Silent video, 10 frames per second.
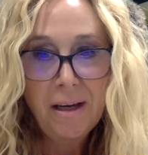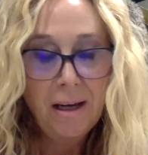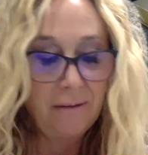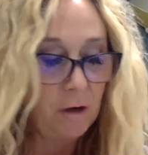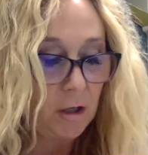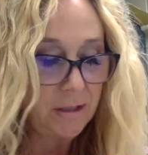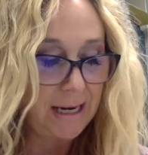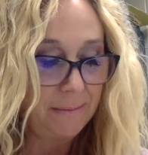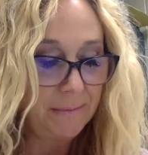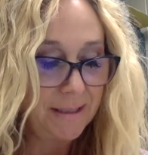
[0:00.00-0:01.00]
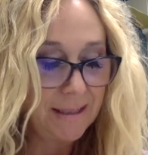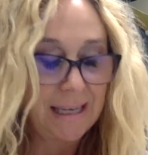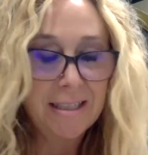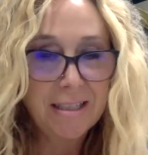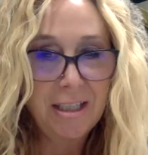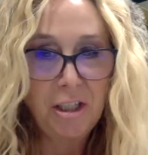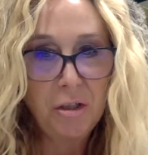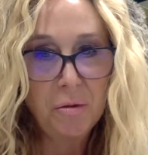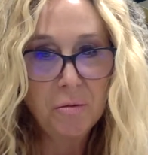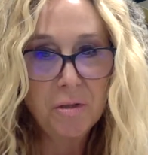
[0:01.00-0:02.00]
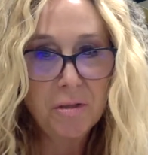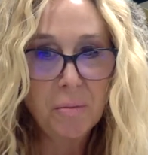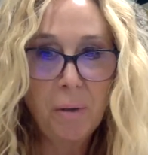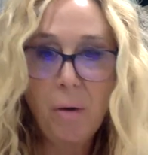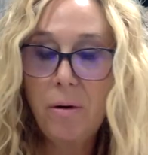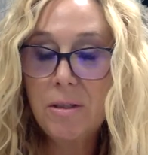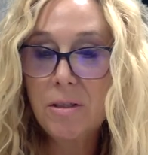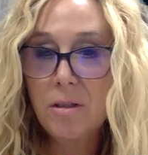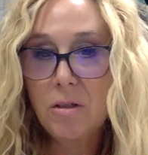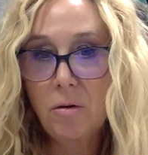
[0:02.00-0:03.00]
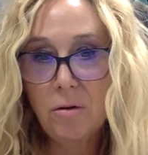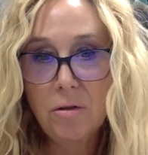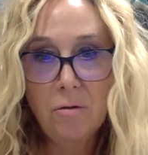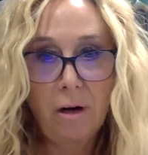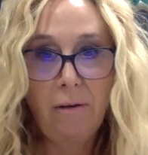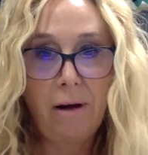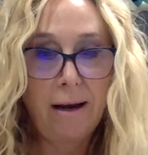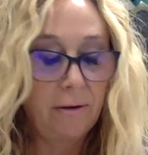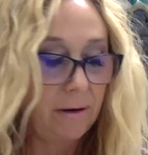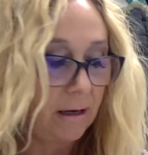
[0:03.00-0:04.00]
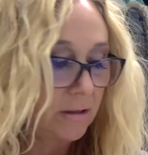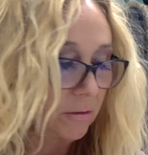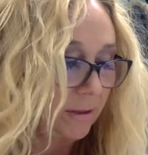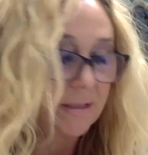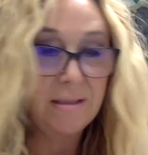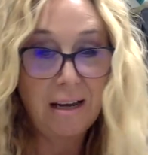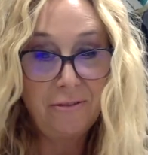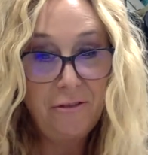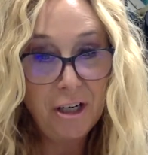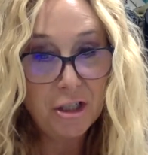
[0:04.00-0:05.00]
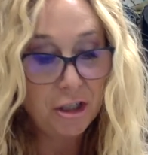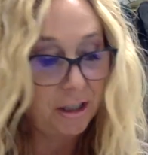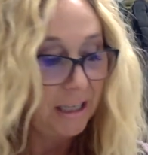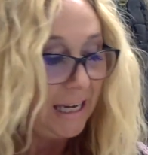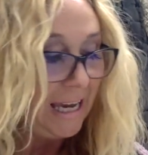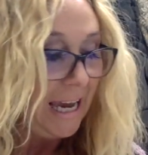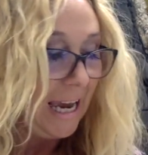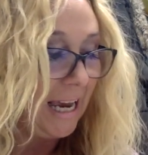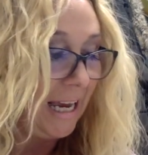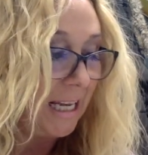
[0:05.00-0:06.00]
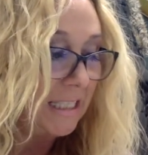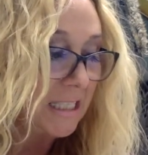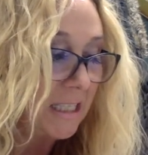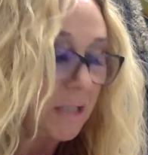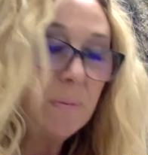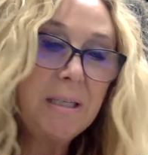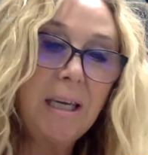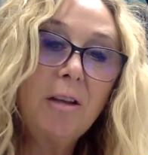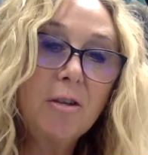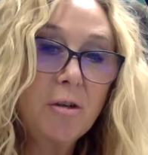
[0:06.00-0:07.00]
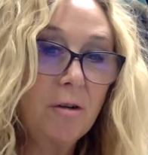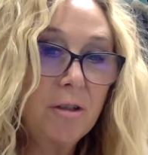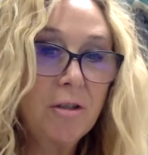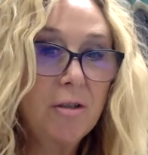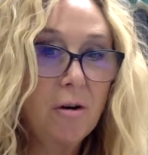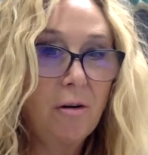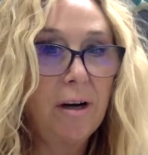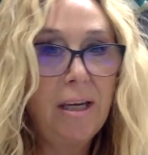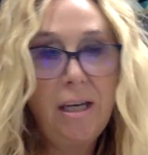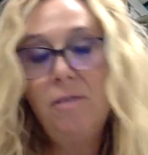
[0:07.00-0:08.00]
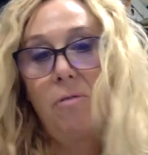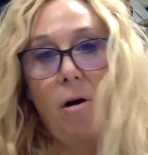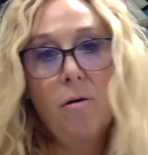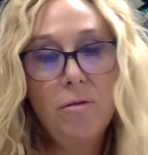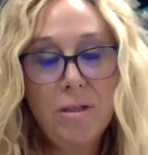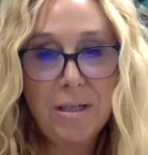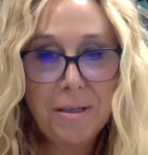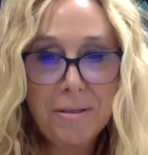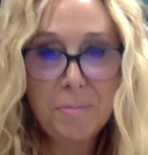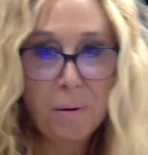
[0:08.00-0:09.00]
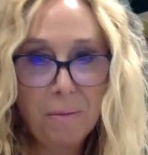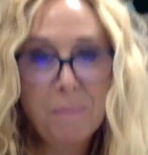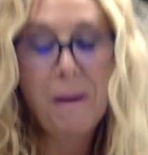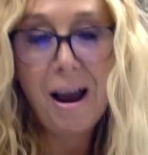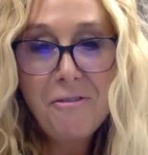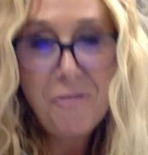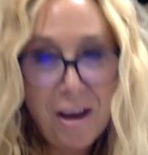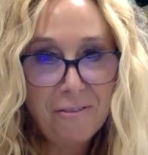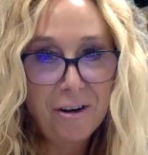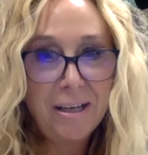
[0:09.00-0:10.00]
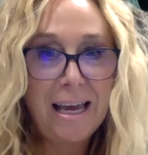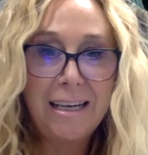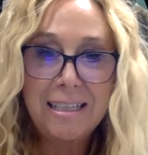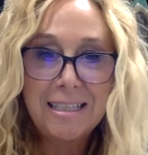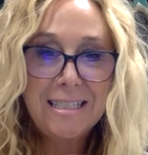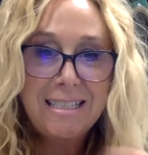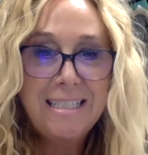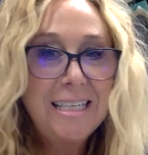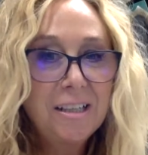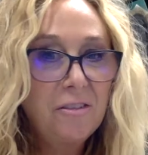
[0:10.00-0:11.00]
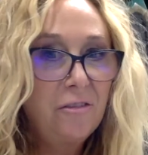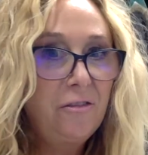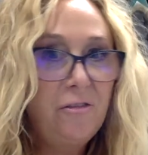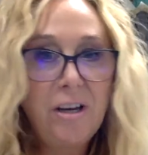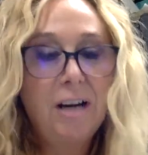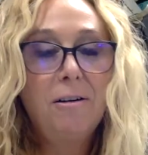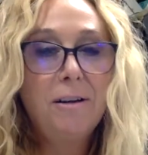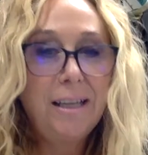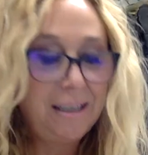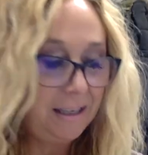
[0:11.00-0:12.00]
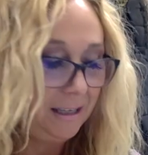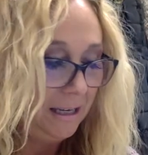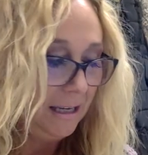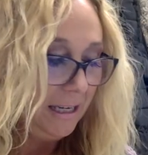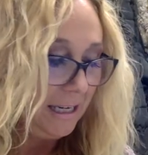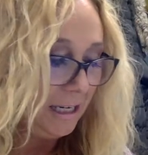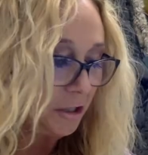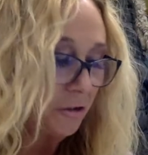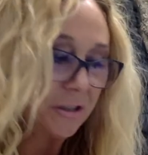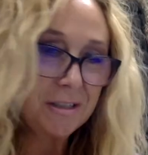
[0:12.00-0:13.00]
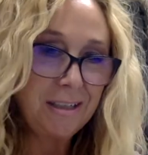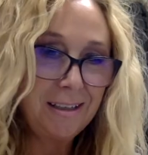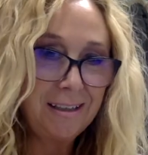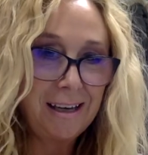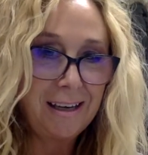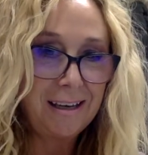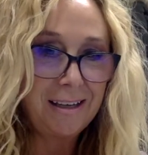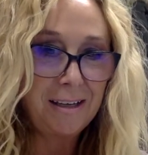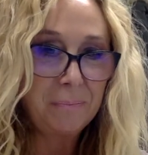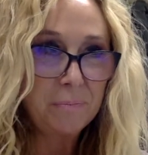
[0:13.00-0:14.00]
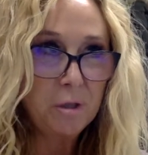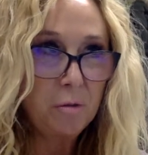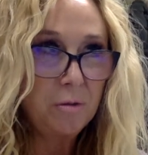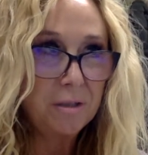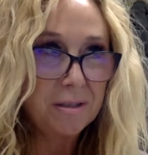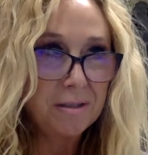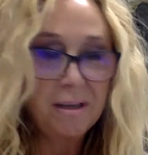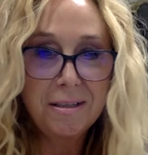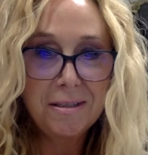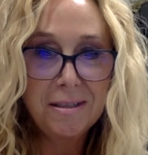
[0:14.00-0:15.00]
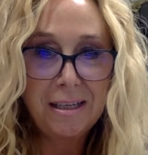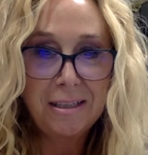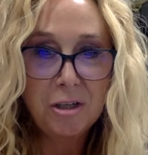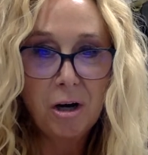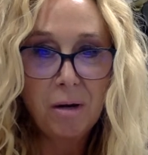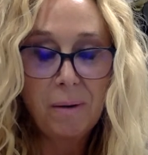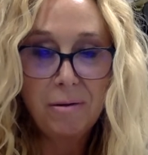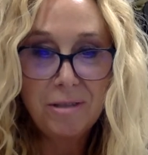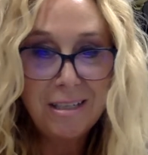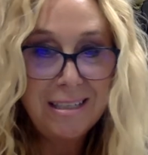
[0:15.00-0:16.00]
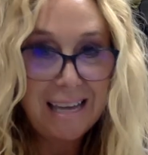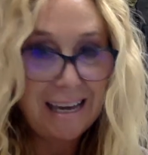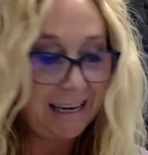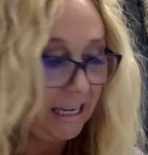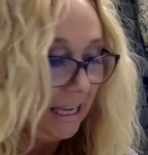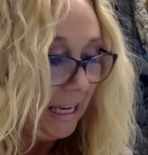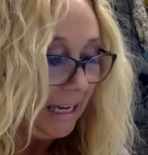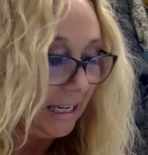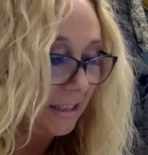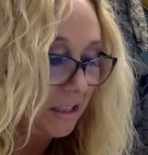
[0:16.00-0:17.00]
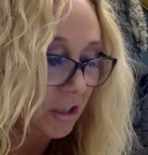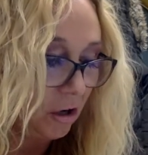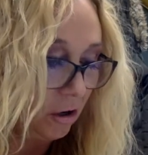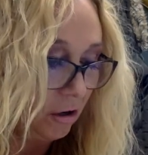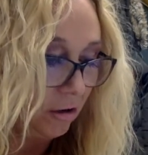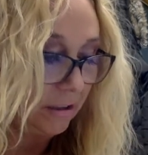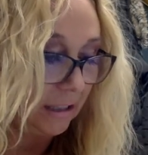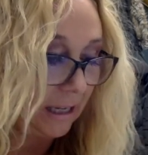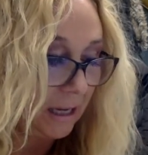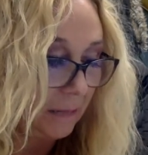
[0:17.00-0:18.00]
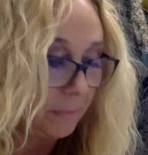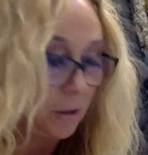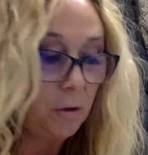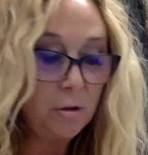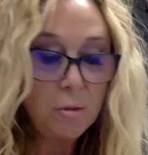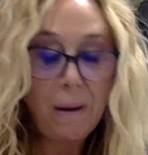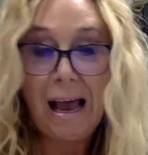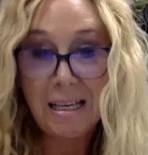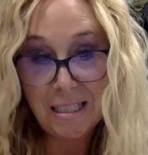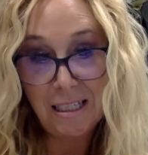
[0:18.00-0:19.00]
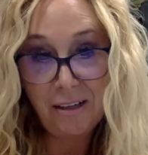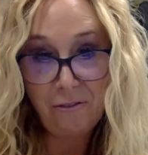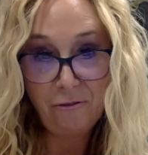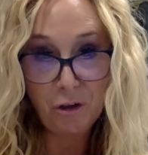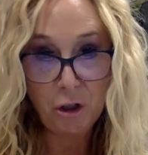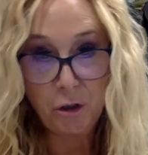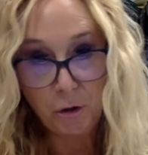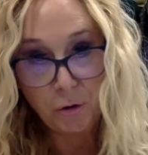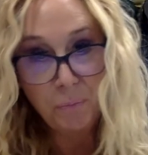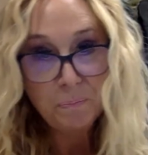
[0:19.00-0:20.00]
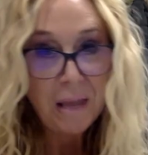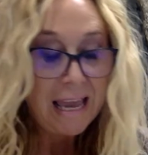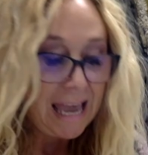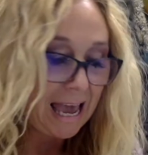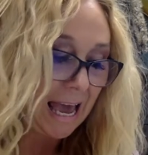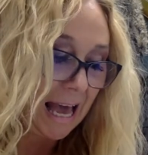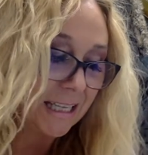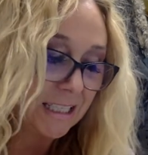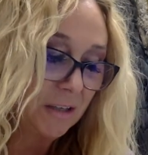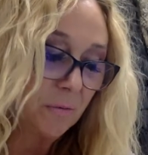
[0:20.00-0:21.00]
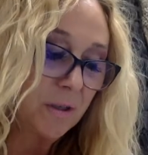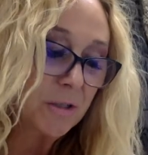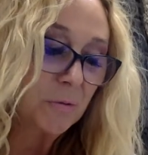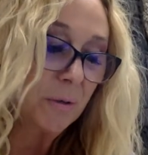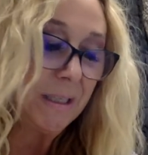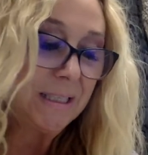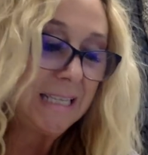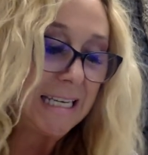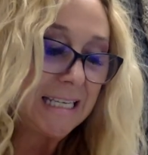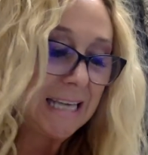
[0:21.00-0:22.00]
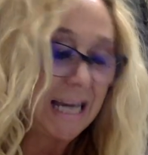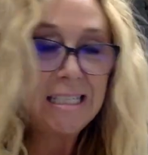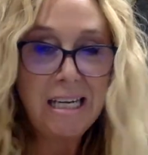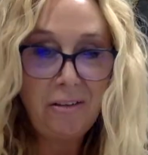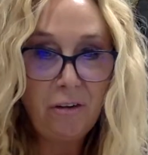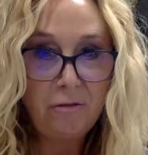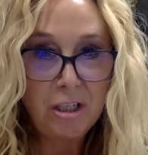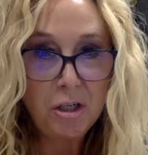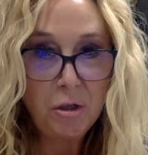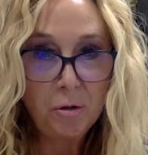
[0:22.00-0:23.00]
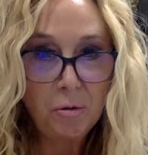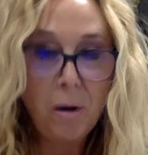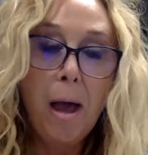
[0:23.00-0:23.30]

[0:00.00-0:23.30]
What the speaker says: of all time is Langston Hughes. As a poet, as a short story writer, also as nonfiction. And this particular short story he wrote is probably my favorite and is still very interesting to discuss and talk about today. It's called Who's Passing for Who? And it was written in 1952,